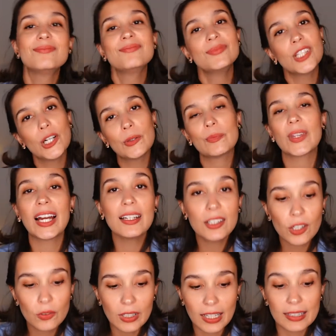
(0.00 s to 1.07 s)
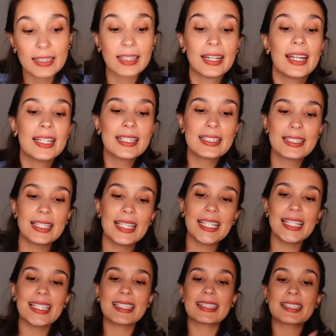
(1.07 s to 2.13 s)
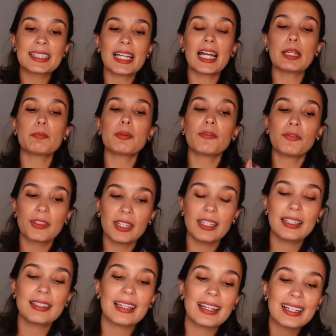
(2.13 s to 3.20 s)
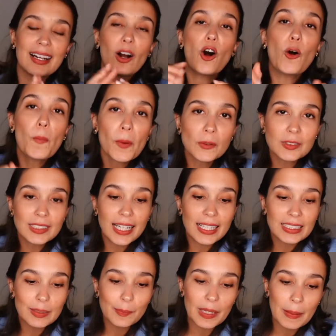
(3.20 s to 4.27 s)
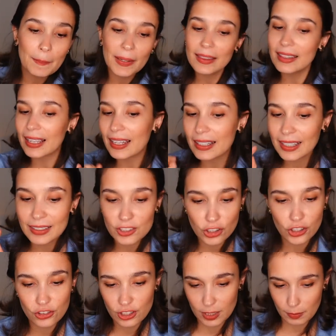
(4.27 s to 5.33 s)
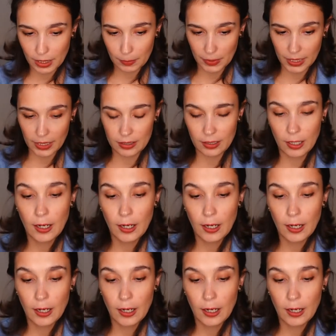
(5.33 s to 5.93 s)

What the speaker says: No, I don't like it. See, it's the type of thing that almost gets me, but then changes my mind.